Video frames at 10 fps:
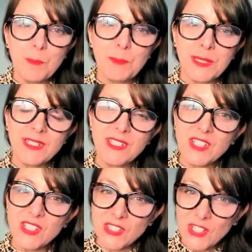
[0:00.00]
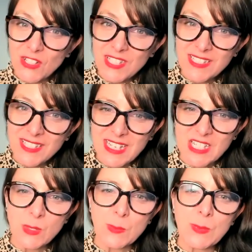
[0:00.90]
But starting to get
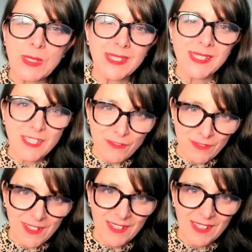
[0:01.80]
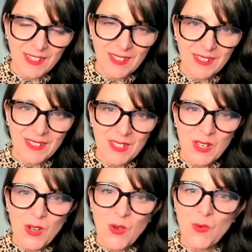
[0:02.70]
specific
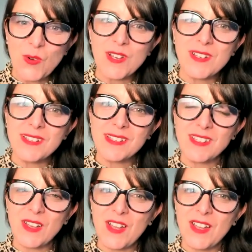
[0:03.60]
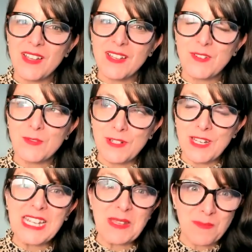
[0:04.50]
was
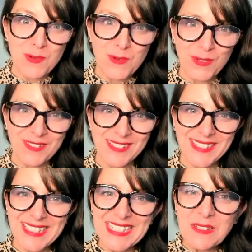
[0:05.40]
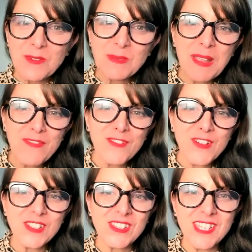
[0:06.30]
really important because it was my
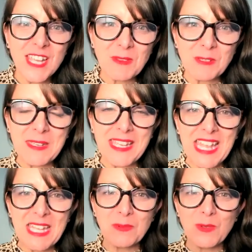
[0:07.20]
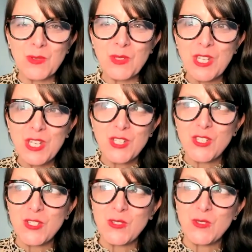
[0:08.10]
first step to being able
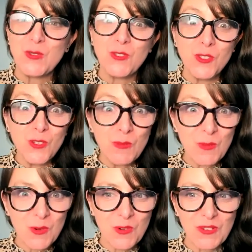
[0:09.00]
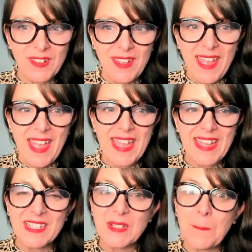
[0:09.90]
to do more
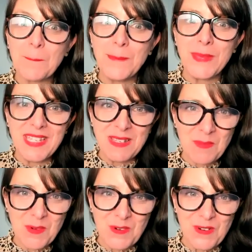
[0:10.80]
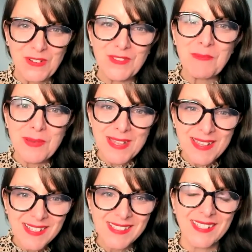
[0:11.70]
and be more of the
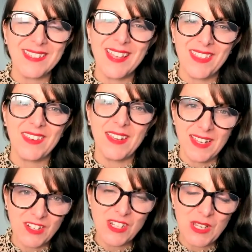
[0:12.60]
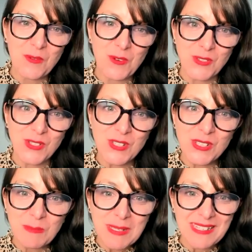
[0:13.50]
person that I actually want
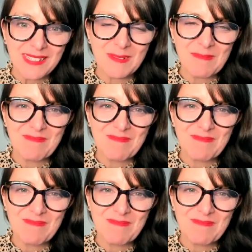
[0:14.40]
to be.